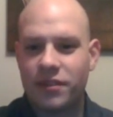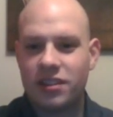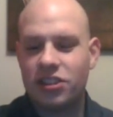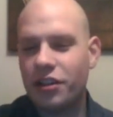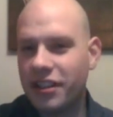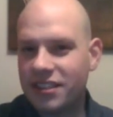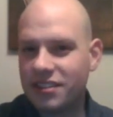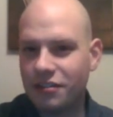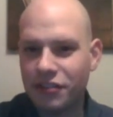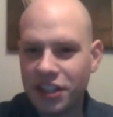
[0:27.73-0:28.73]
So
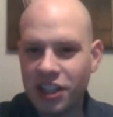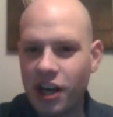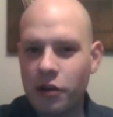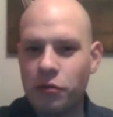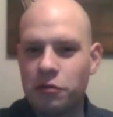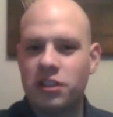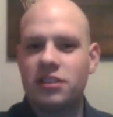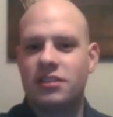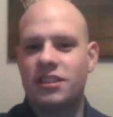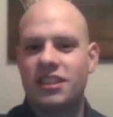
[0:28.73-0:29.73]
this video will
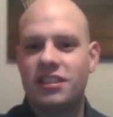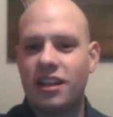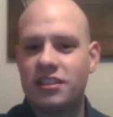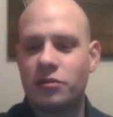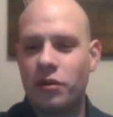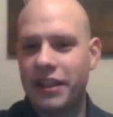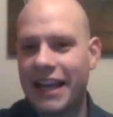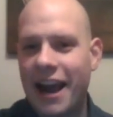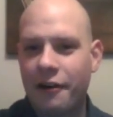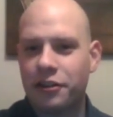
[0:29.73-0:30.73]
just discuss what the
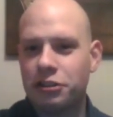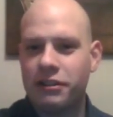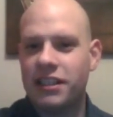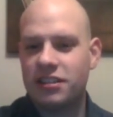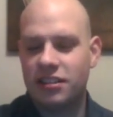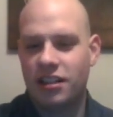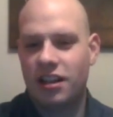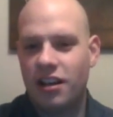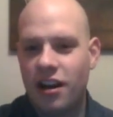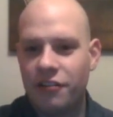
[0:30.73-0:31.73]
character traits
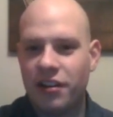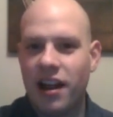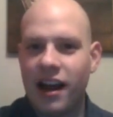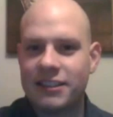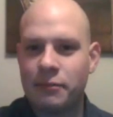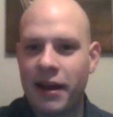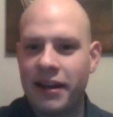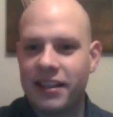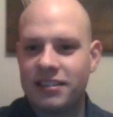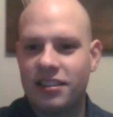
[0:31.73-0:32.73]
of the last man
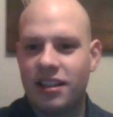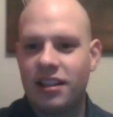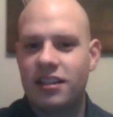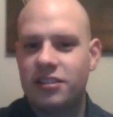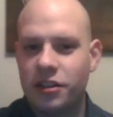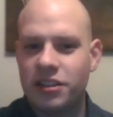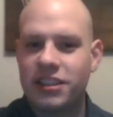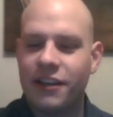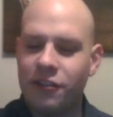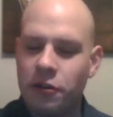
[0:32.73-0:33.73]
is. So
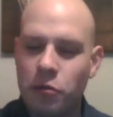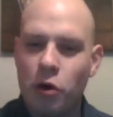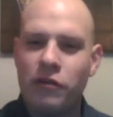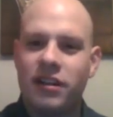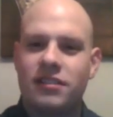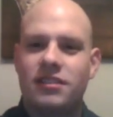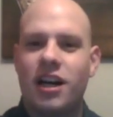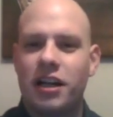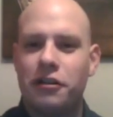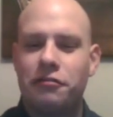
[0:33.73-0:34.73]
just give you more of a
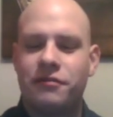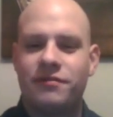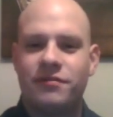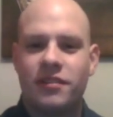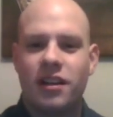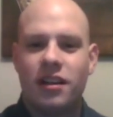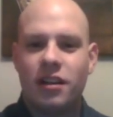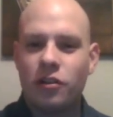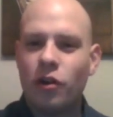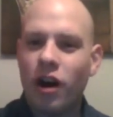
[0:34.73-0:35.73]
kind of,
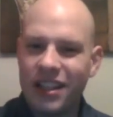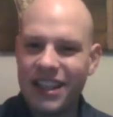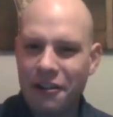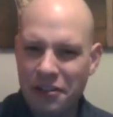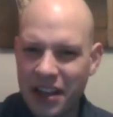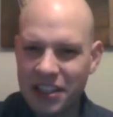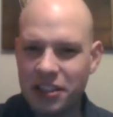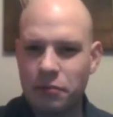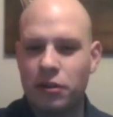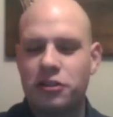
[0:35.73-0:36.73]
not a
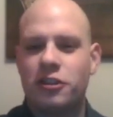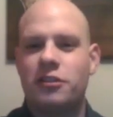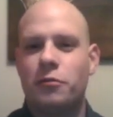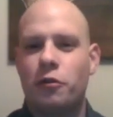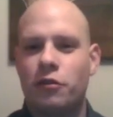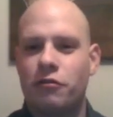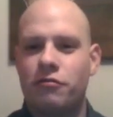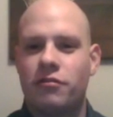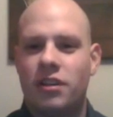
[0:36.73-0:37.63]
definition, but just a more of